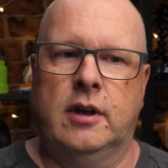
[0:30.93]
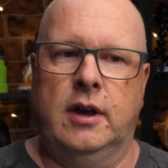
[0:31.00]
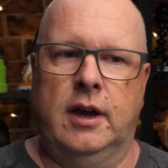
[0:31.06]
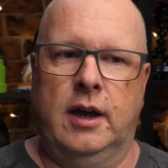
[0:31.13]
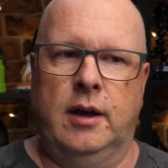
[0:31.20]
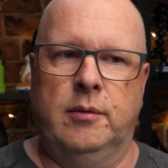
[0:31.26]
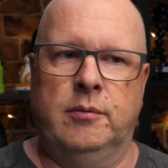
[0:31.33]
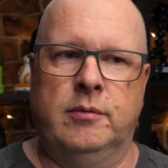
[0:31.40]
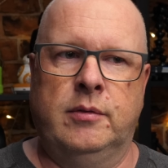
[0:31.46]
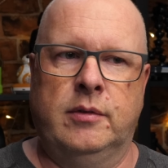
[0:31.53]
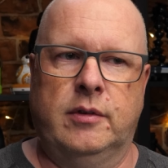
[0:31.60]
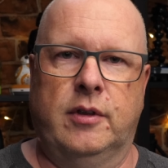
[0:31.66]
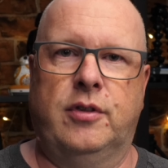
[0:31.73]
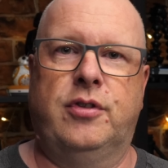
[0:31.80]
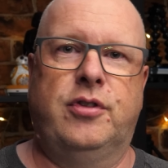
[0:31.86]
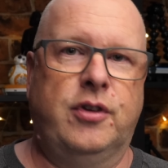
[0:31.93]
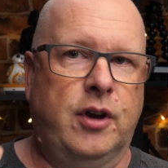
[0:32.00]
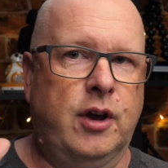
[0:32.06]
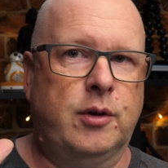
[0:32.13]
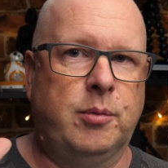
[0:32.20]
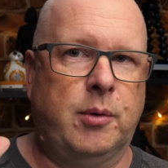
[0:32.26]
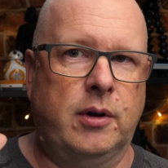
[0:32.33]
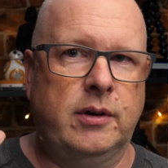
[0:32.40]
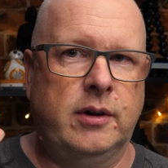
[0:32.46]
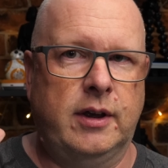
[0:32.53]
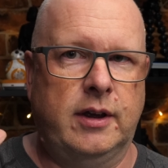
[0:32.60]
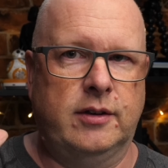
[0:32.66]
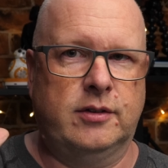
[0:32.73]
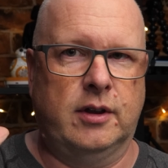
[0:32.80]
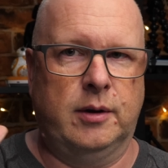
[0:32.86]
The third one
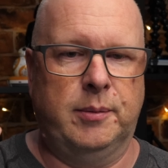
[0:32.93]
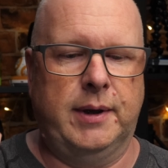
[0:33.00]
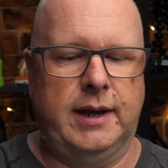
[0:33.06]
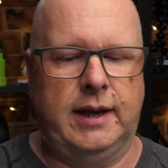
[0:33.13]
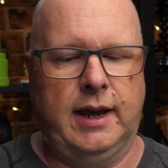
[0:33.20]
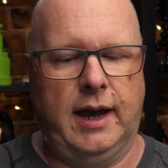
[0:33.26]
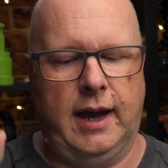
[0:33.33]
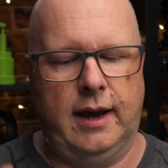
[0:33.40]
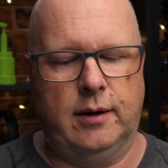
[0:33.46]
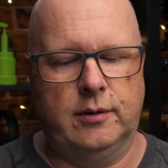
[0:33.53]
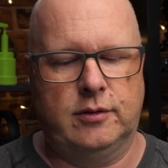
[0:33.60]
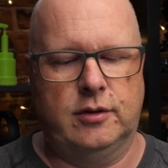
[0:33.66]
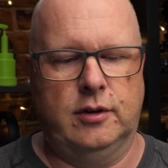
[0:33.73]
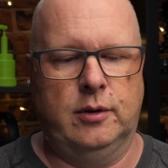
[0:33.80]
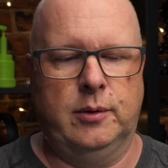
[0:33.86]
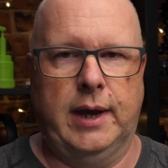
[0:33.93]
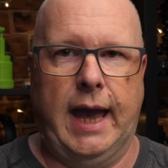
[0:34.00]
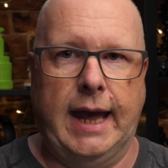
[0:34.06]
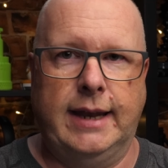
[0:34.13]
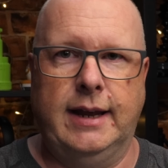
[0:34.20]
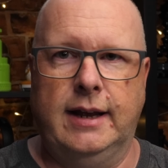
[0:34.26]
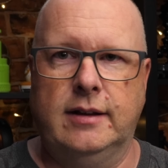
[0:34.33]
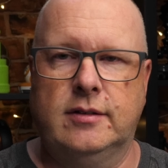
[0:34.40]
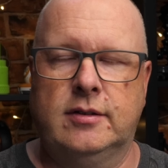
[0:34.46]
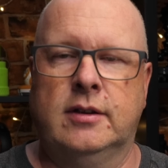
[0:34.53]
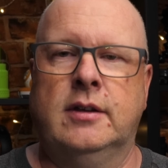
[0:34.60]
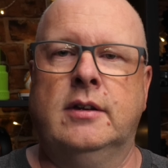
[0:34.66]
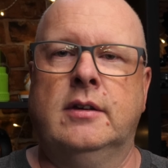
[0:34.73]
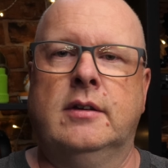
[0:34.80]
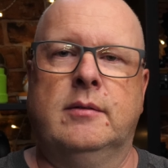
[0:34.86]
is going to be how to edit,
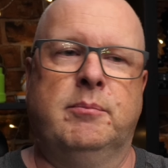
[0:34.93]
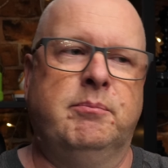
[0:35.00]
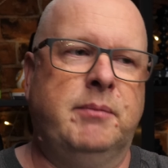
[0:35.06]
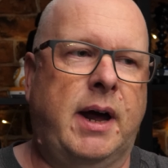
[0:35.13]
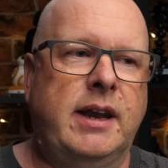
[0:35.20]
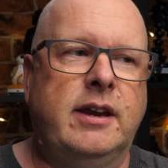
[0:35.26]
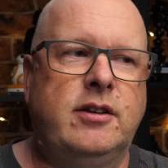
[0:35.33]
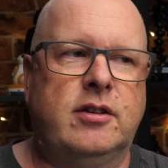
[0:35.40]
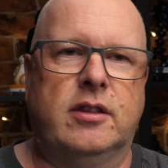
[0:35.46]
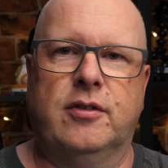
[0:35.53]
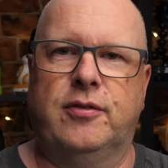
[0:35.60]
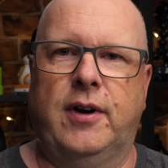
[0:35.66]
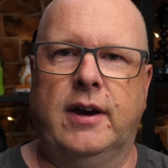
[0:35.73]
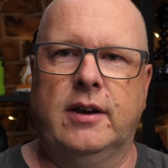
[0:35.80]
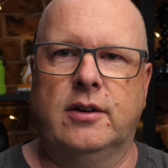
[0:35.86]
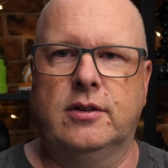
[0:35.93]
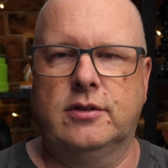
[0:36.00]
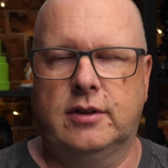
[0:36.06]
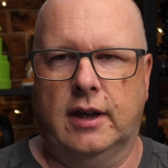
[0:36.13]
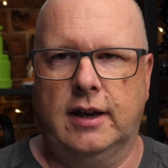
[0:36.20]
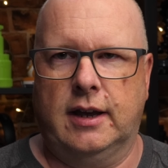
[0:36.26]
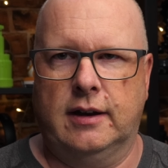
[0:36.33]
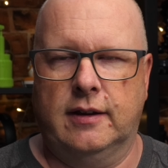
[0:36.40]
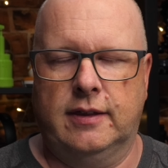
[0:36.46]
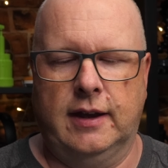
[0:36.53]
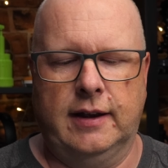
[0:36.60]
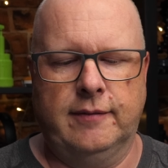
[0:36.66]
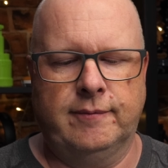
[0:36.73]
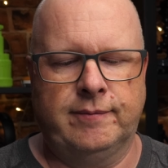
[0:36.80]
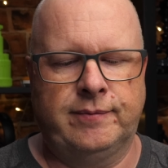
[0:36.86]
manage the files, that kind of
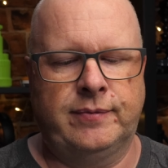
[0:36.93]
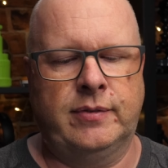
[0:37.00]
thing.